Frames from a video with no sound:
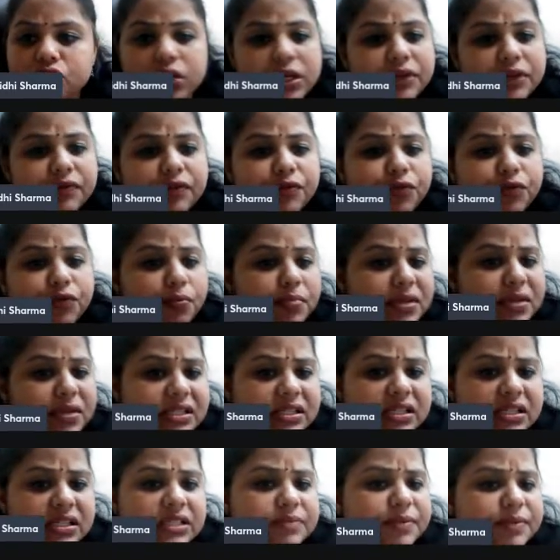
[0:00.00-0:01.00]
even for
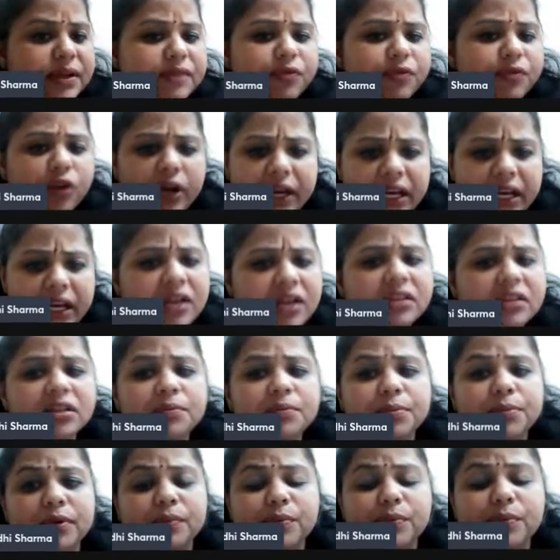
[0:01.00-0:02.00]
businessmen, for any other
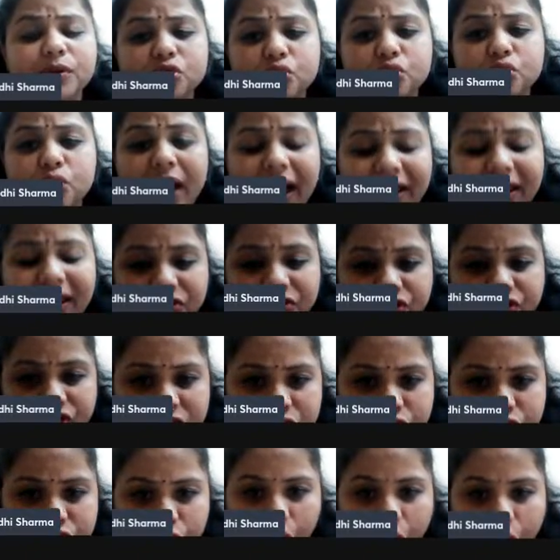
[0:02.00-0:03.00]
purpose who has
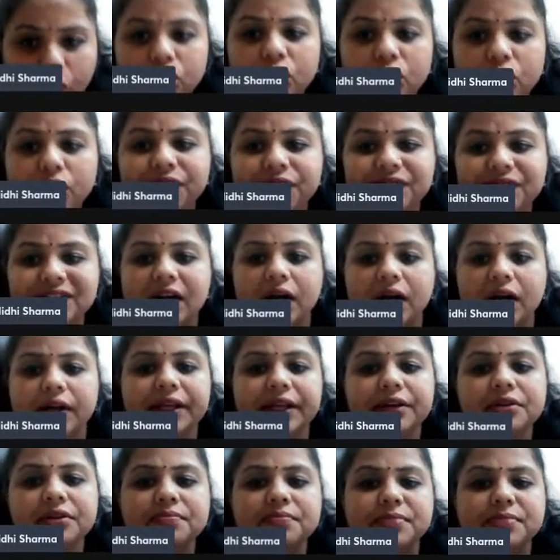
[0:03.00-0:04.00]
just thought of
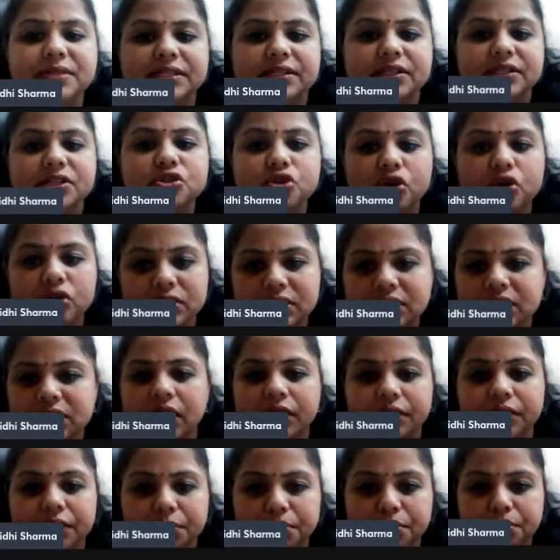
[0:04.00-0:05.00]
starting a business or a
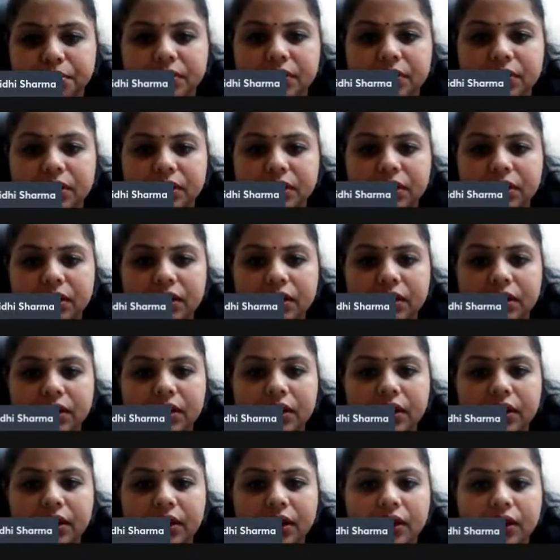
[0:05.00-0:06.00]
startup,
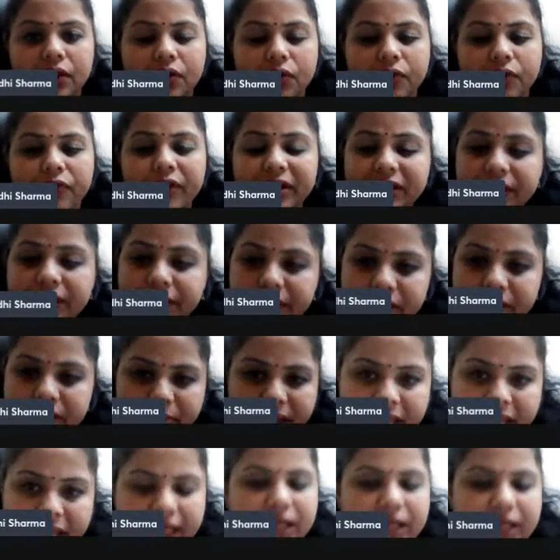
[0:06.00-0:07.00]
whether it
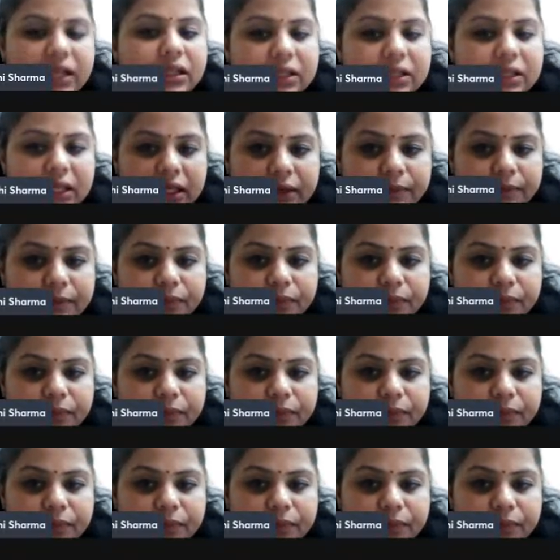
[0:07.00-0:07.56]
be anything.